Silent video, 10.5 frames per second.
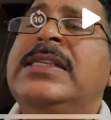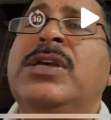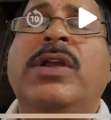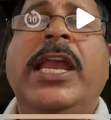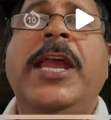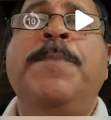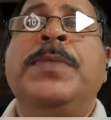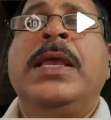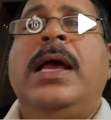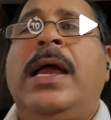Okay,
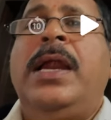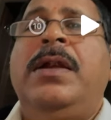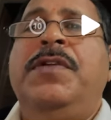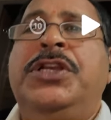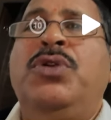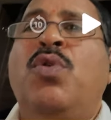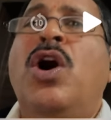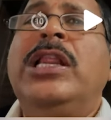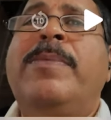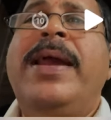and wishing you
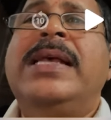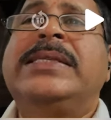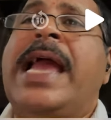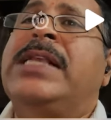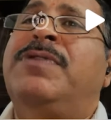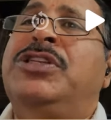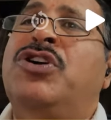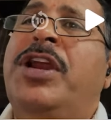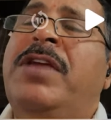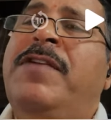all the best. Thanks for
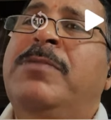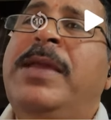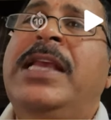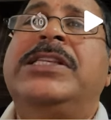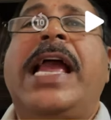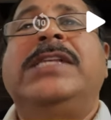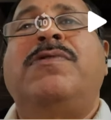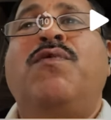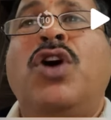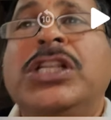joining with me. Thanks
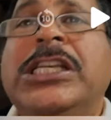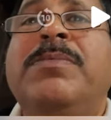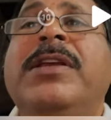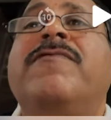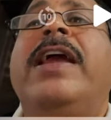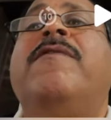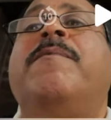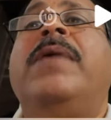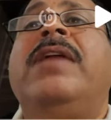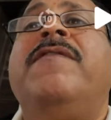for watching me
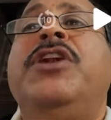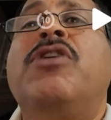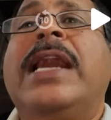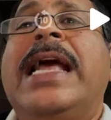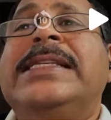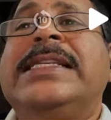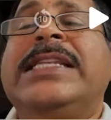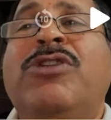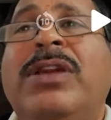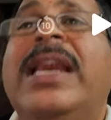my video classes
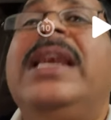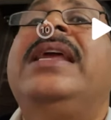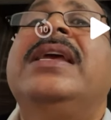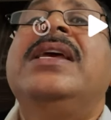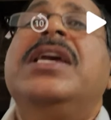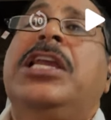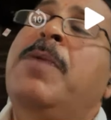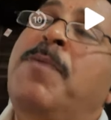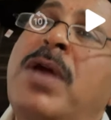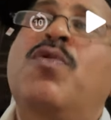regularly.
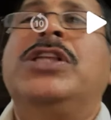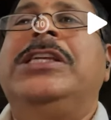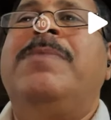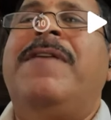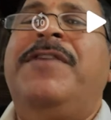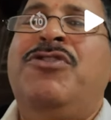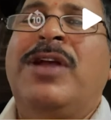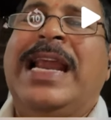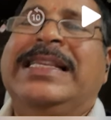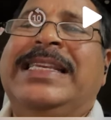Keep on watching my video
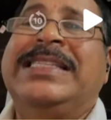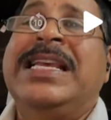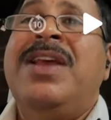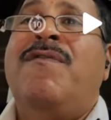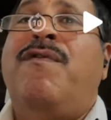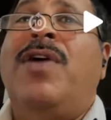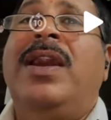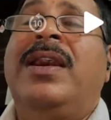classes for